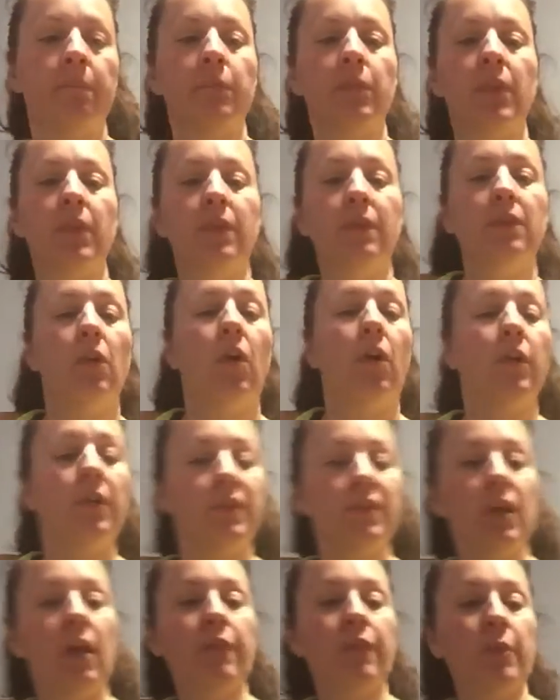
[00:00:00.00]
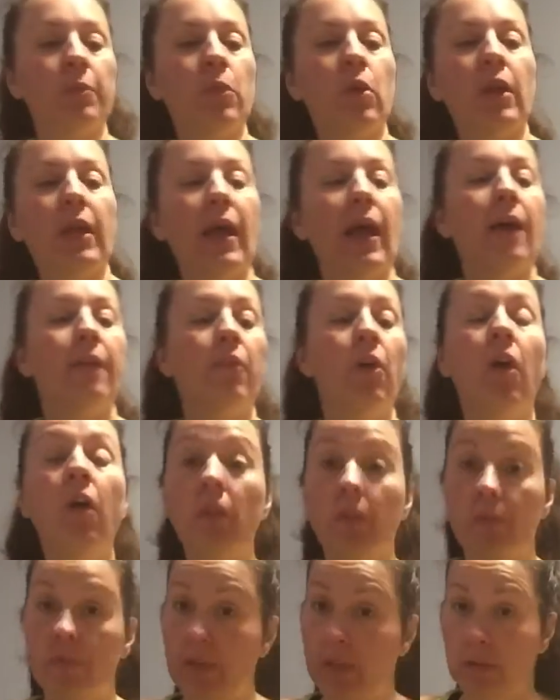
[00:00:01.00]
This is all stuff I'm going to have all
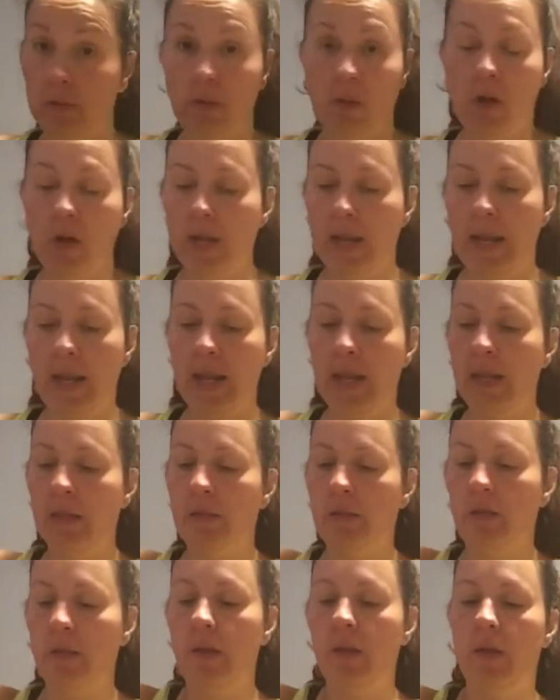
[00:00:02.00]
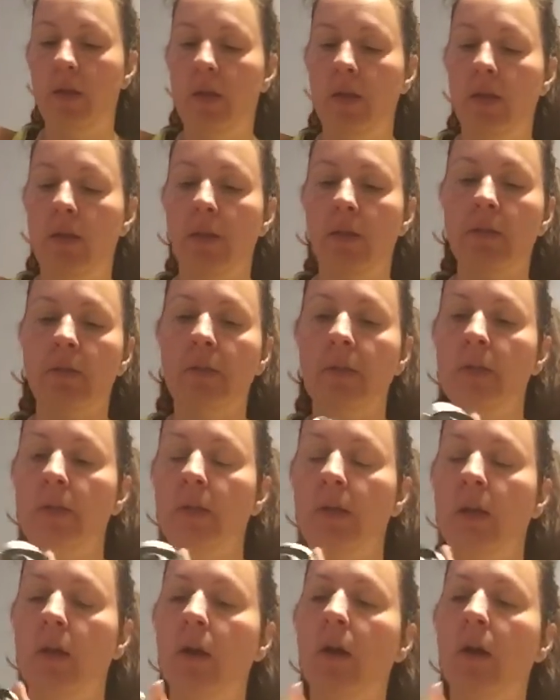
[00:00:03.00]
of it on hand uh, at the uh,